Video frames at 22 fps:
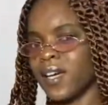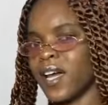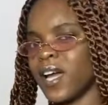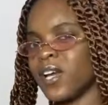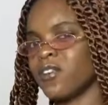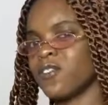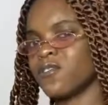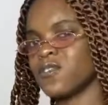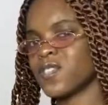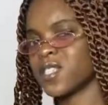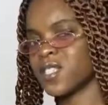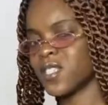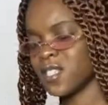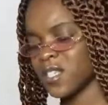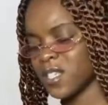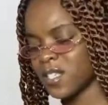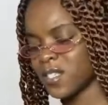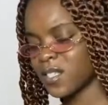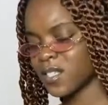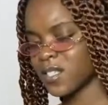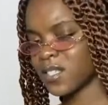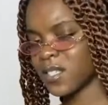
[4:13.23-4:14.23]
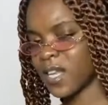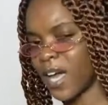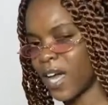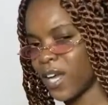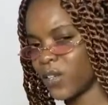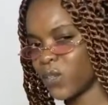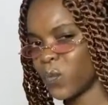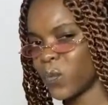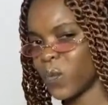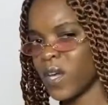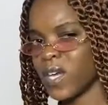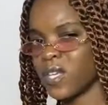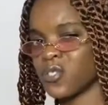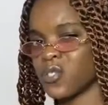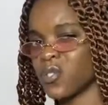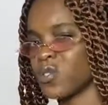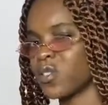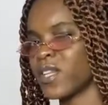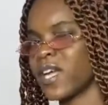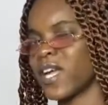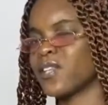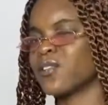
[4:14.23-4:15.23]
kind of sit sideways
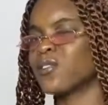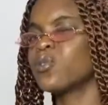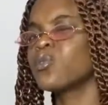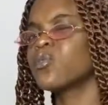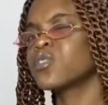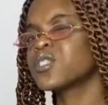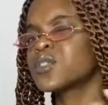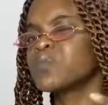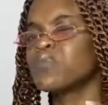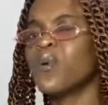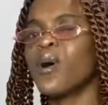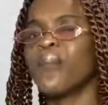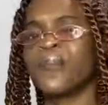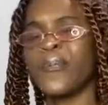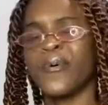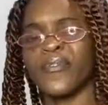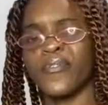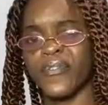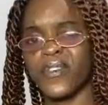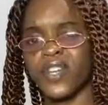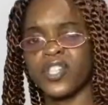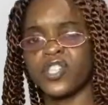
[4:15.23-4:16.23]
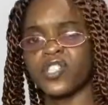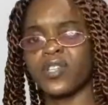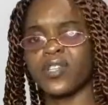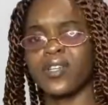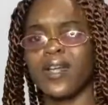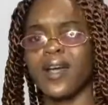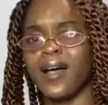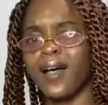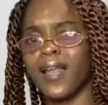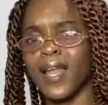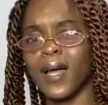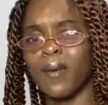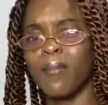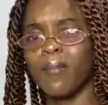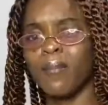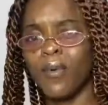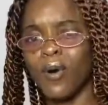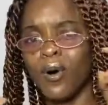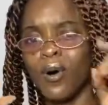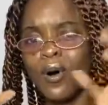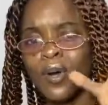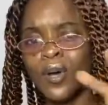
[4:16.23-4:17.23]
so that it looks more professional
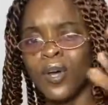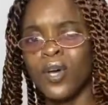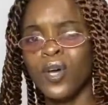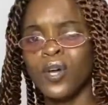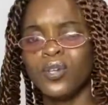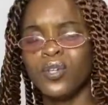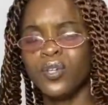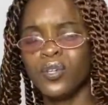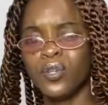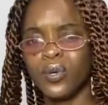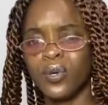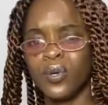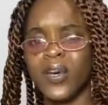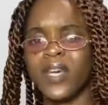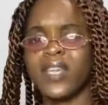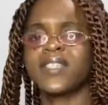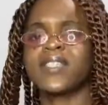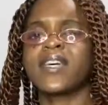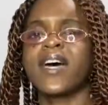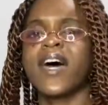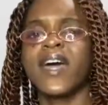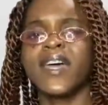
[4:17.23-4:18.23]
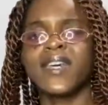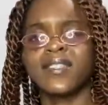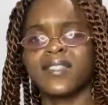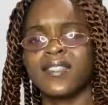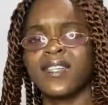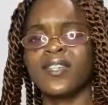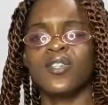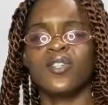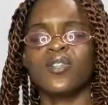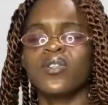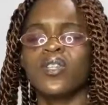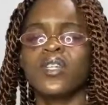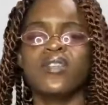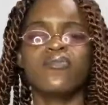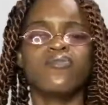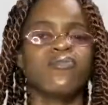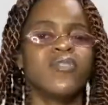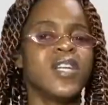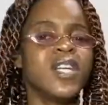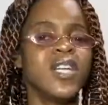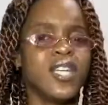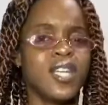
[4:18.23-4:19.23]
and more you know enticing you don't
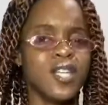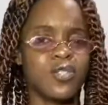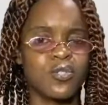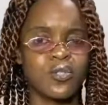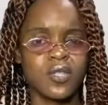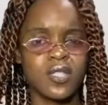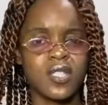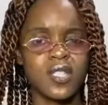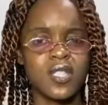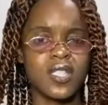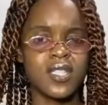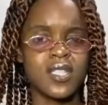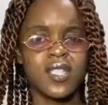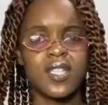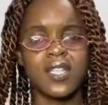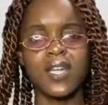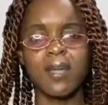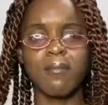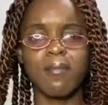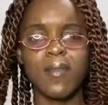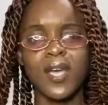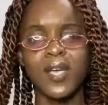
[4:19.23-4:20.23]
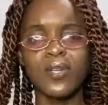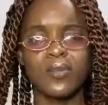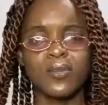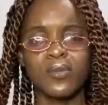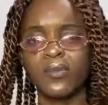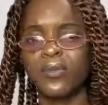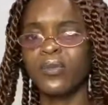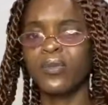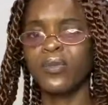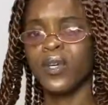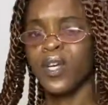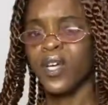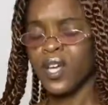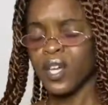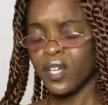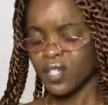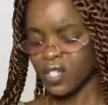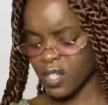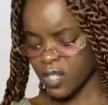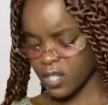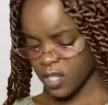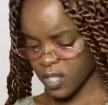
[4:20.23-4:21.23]
really need to sit in the middle
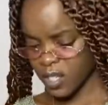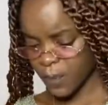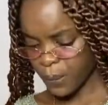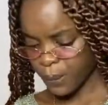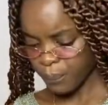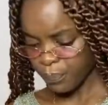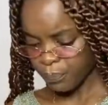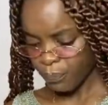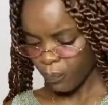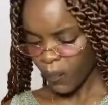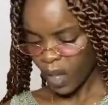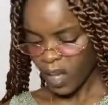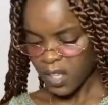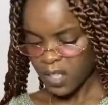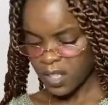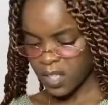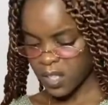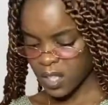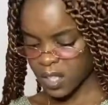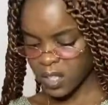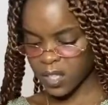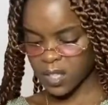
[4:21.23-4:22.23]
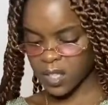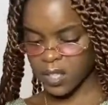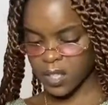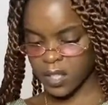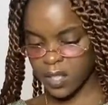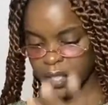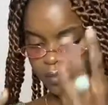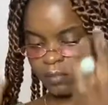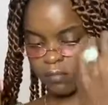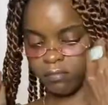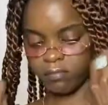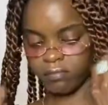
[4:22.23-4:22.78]
just sit